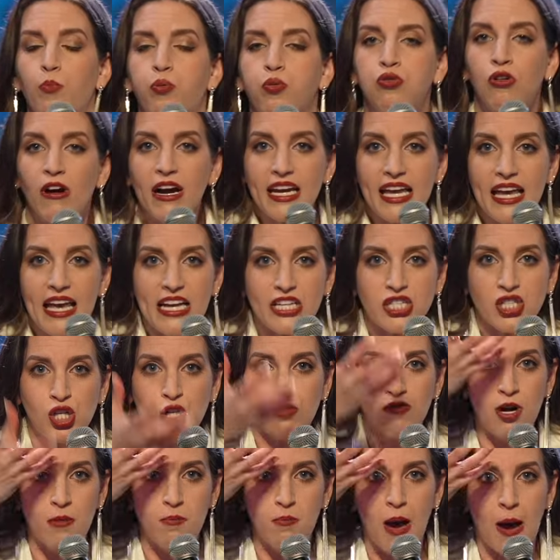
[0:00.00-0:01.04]
Bring it
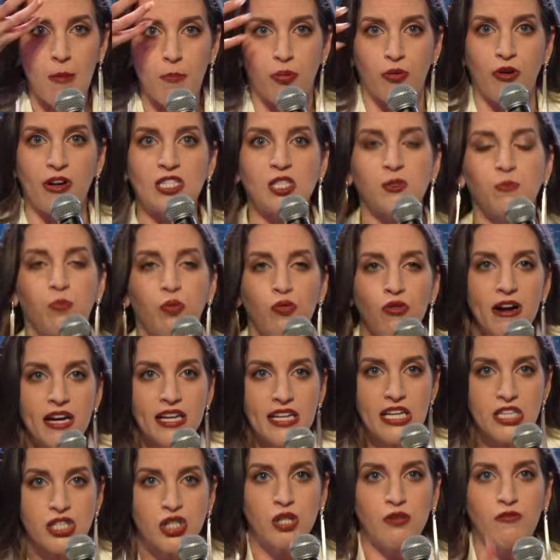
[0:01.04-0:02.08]
to remembrance.
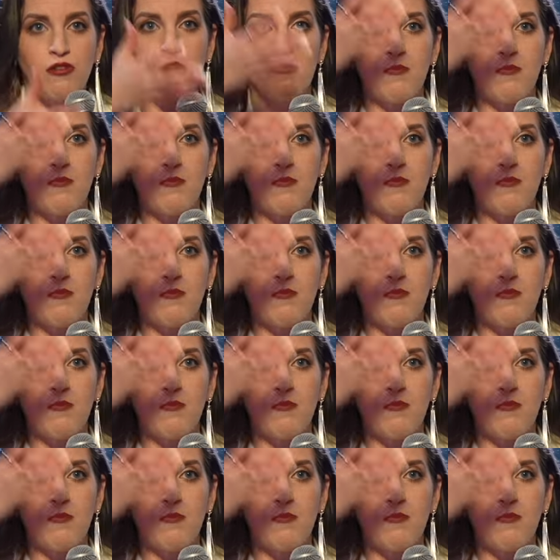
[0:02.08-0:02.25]
Bring it to